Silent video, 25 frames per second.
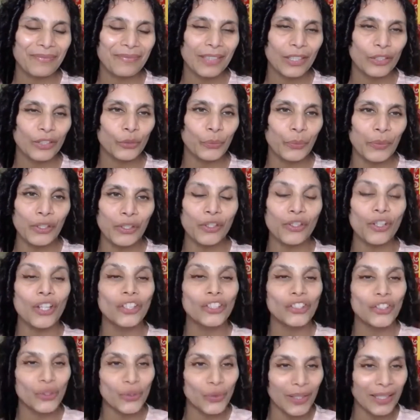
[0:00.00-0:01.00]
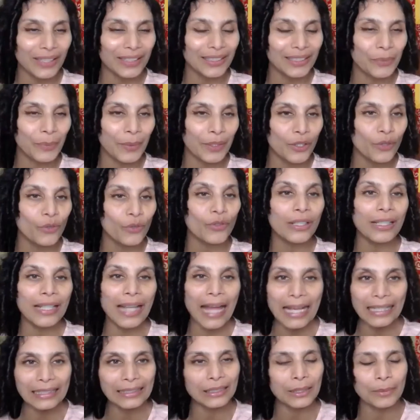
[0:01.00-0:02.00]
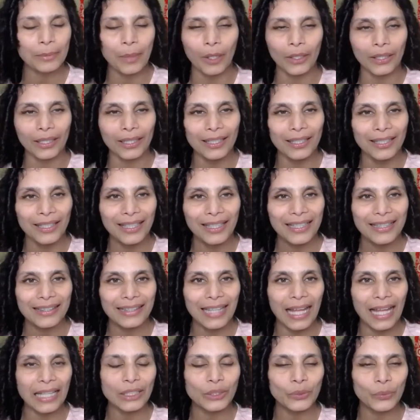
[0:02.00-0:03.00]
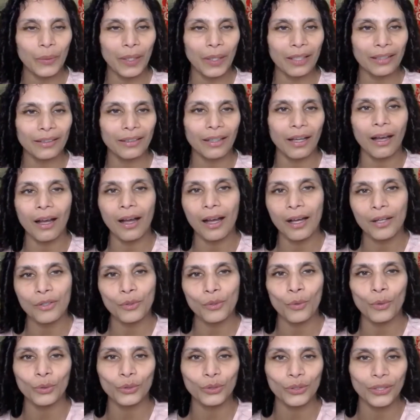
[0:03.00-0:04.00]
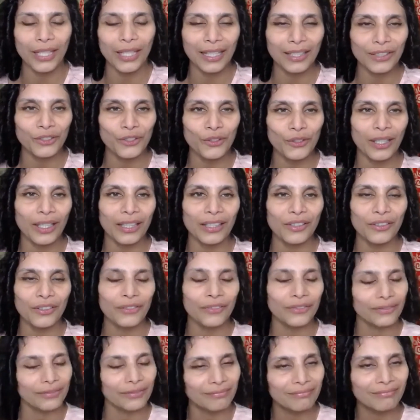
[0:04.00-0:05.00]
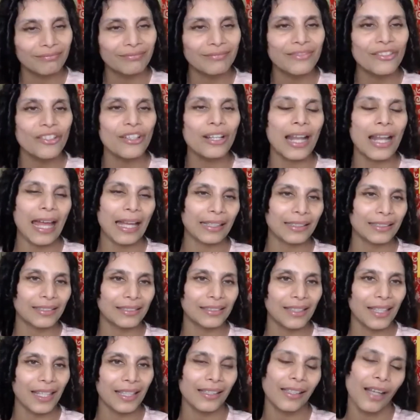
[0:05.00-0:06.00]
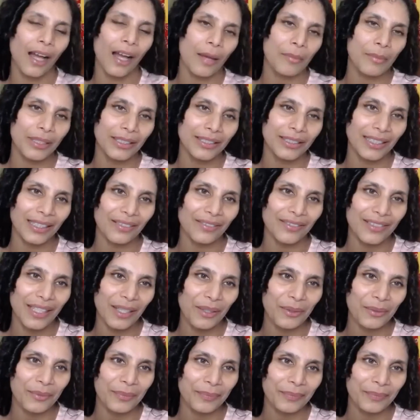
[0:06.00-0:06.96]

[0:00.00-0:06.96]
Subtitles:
So when you're not stressed, when you relax the body, that's when the heart also gets to kind of relax and calm itself down.